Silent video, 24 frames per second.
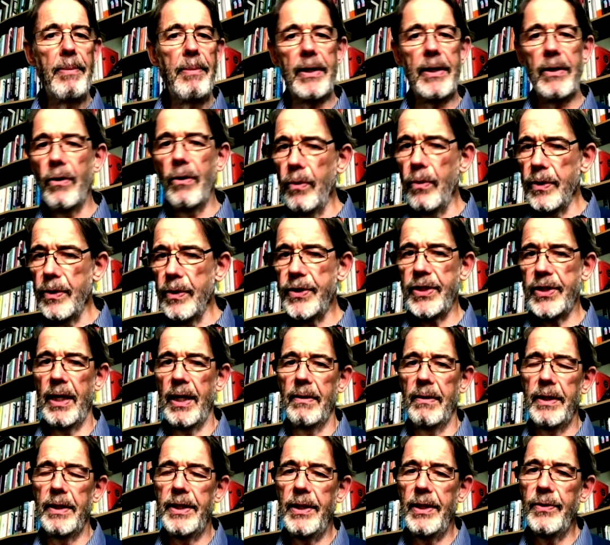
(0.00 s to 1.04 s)
but
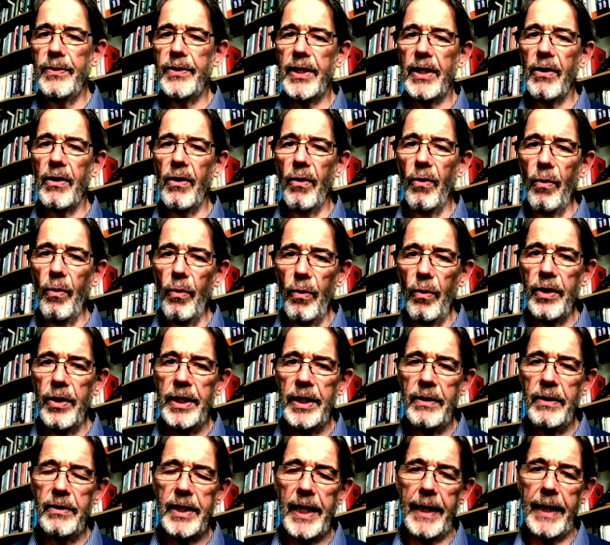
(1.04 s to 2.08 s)
also using all
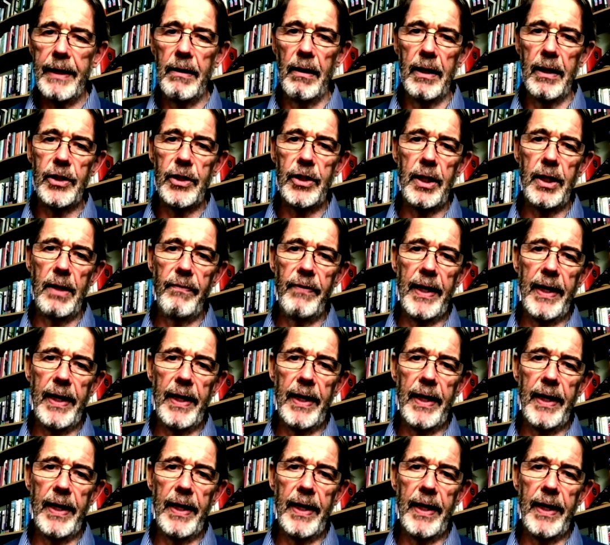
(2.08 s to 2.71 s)
the new technology